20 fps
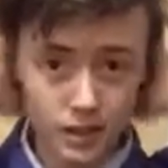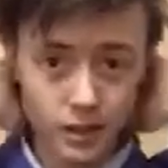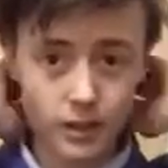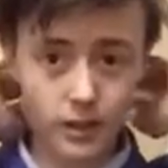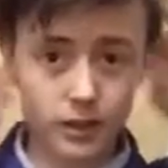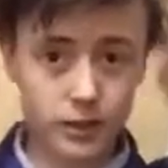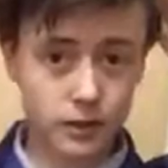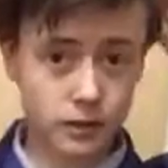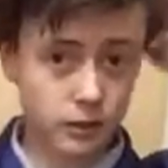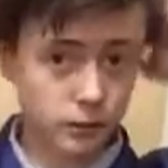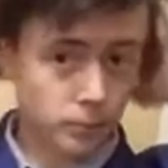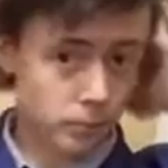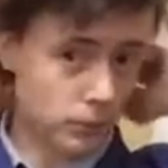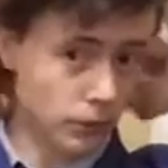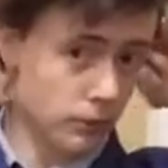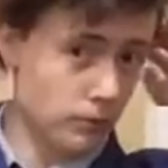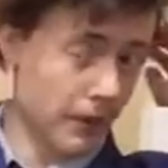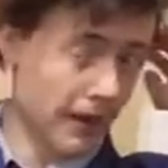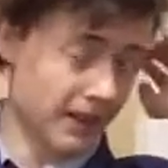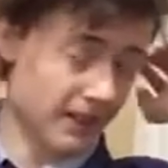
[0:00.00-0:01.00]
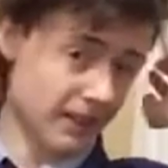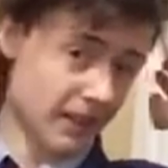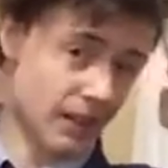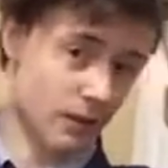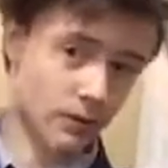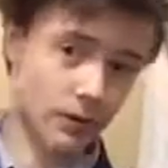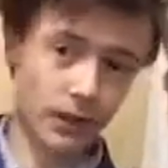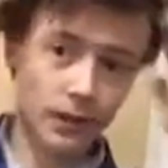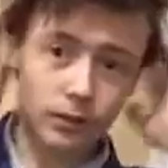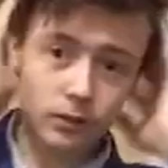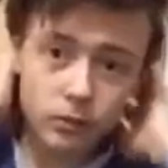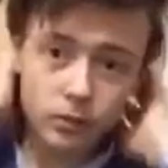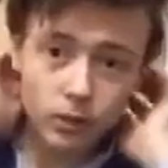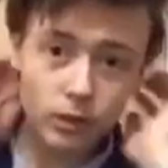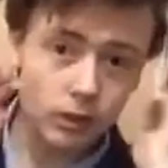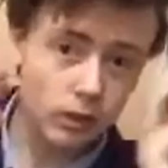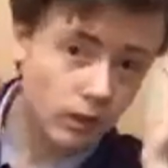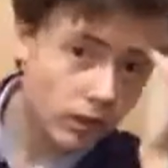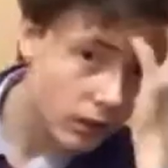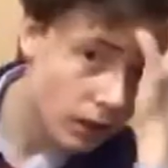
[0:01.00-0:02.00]
And then you just put the back down like
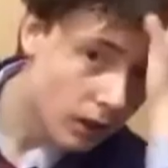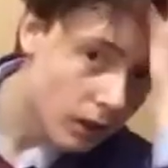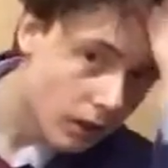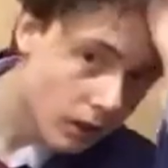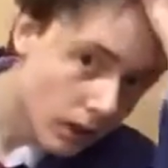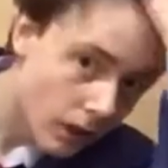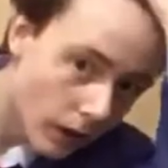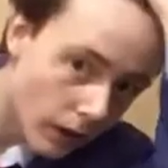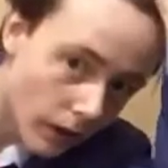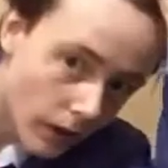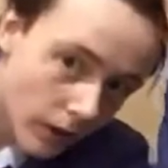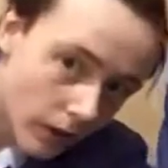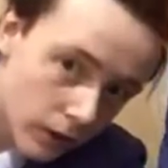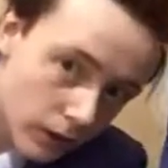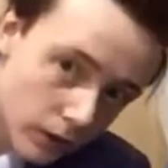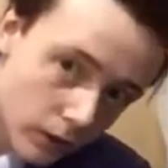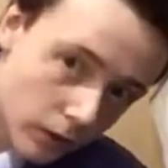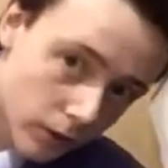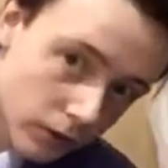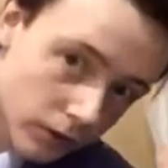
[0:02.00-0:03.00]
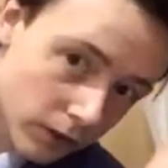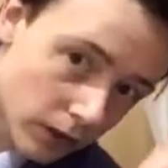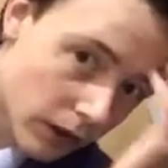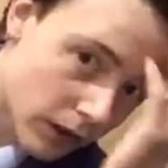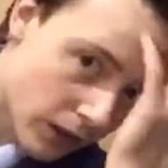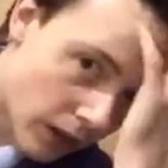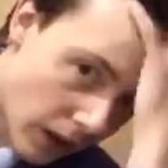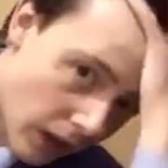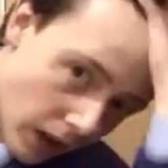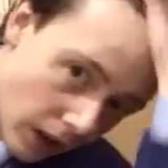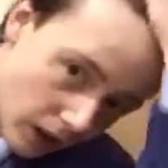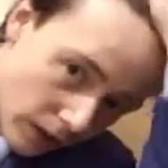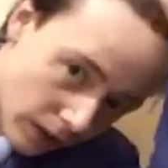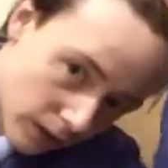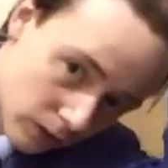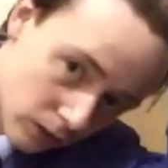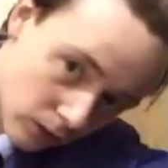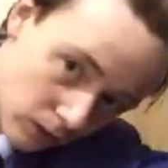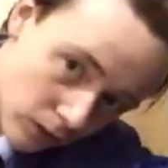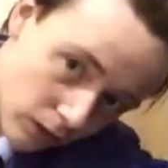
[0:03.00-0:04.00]
so, and then you just get your hair
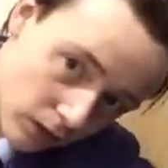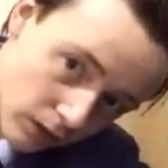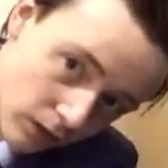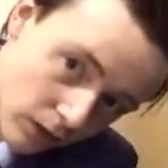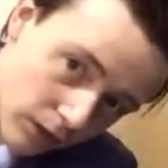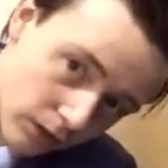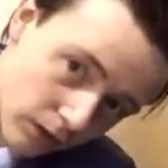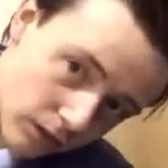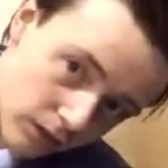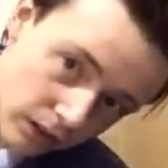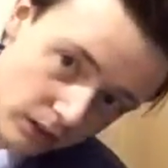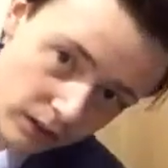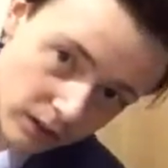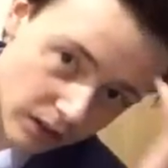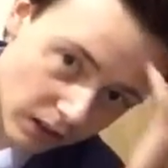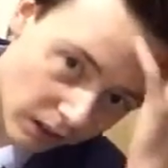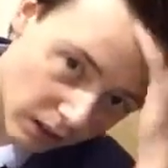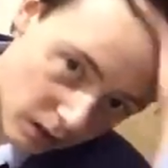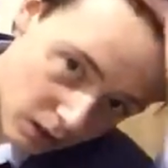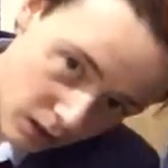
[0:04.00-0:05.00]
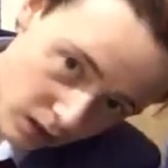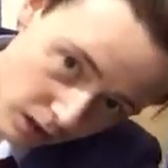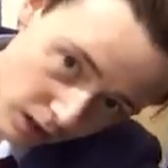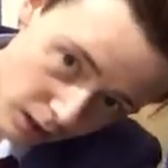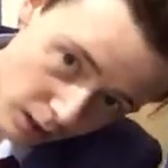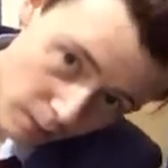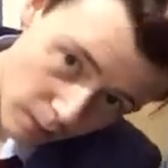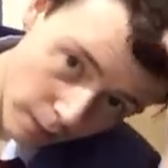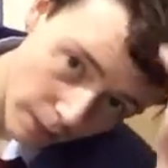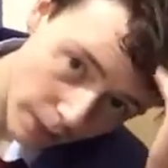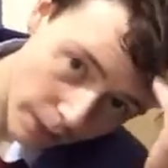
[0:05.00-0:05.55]
like so. It's taking shape.